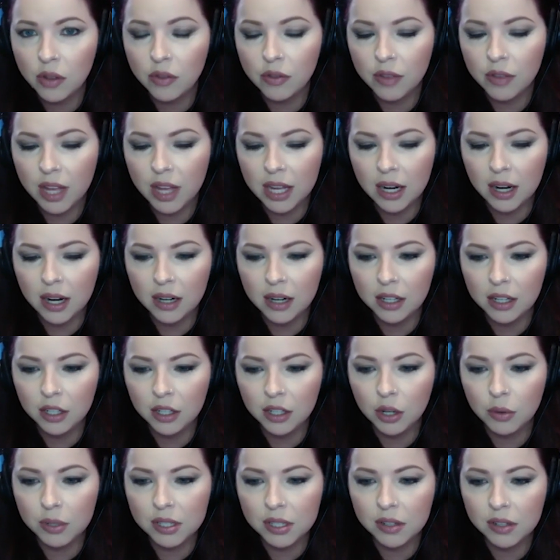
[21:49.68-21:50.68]
that, you
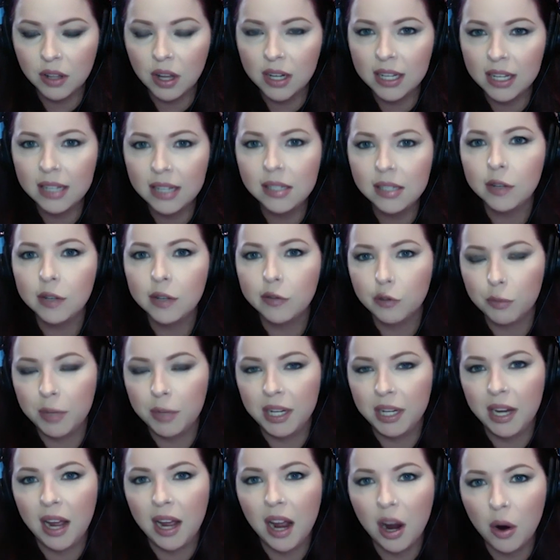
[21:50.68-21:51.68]
know, it's a lot easier for
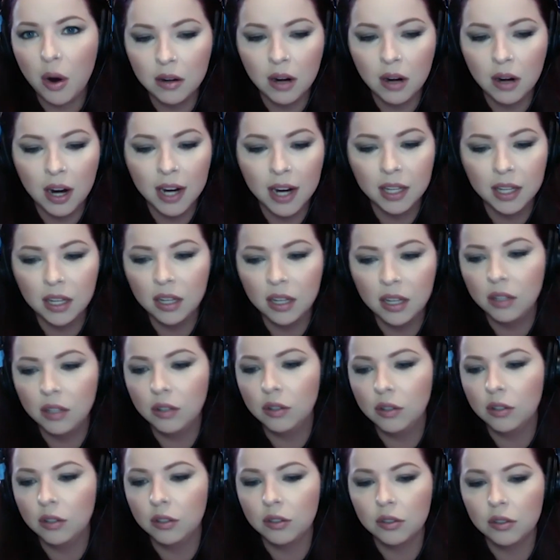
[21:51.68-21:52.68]
me now. I, I
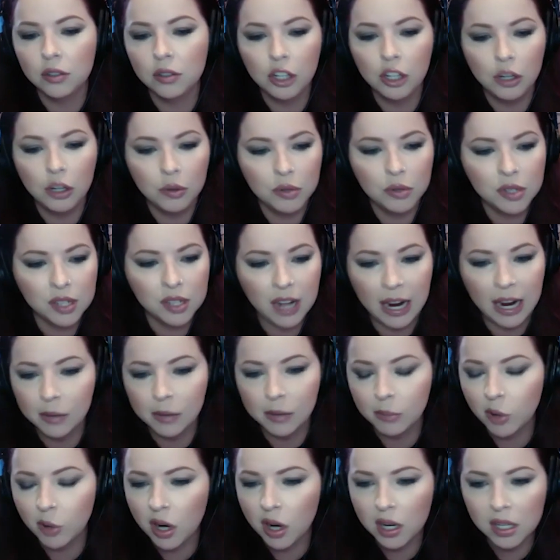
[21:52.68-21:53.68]
can, you know,
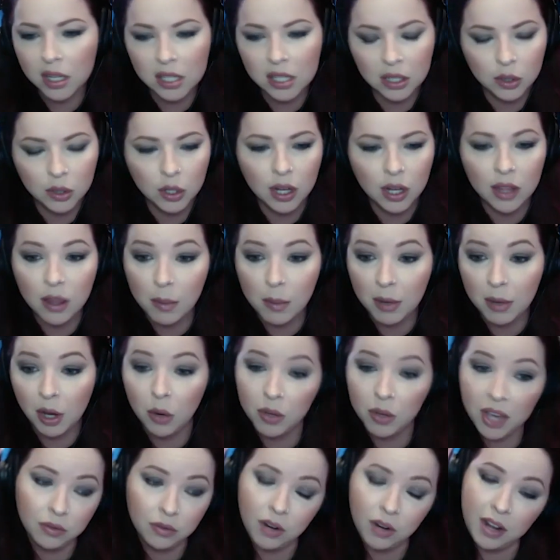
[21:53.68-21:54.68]
scan products and look at them and
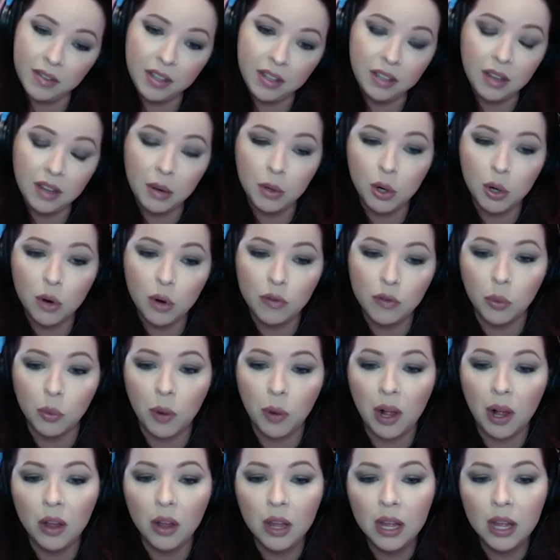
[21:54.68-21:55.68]
go, yeah, I think that would go over
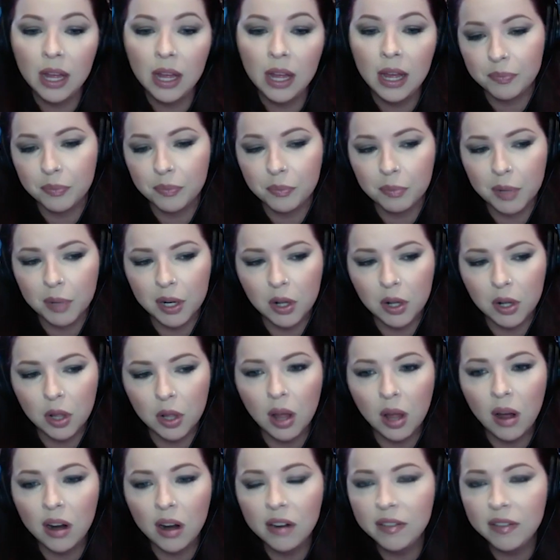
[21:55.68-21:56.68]
well. But a
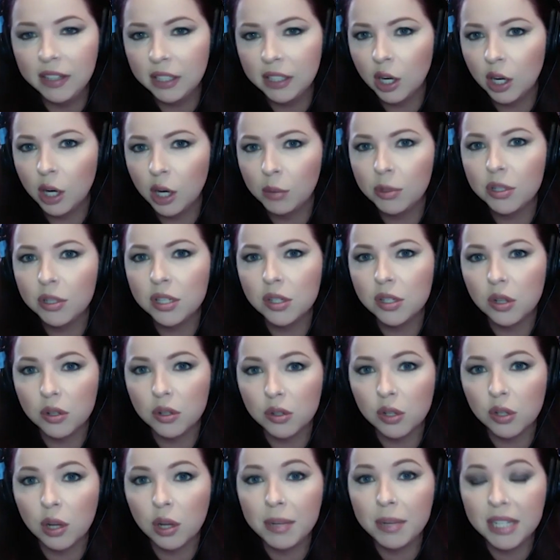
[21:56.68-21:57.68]
lot of e-commerce is
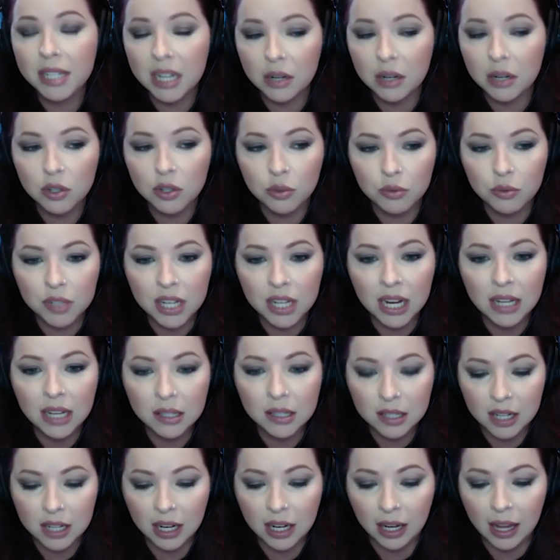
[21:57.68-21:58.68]
also coming down to
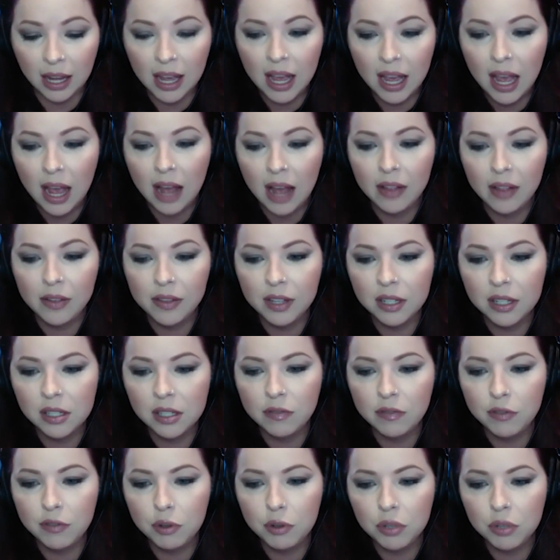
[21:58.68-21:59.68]
testing. And the thing is,
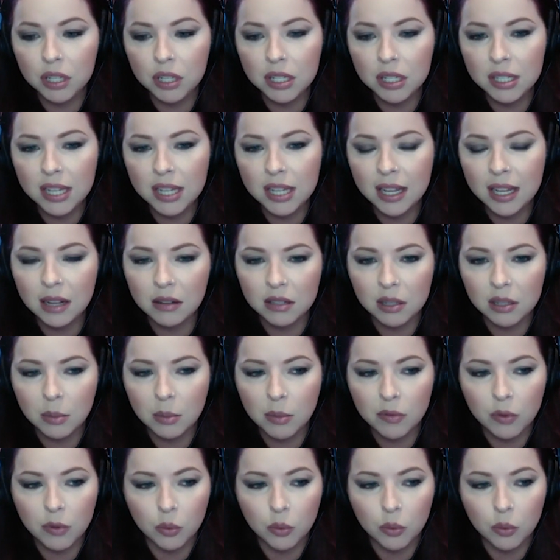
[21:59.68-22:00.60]
if you can take out some of the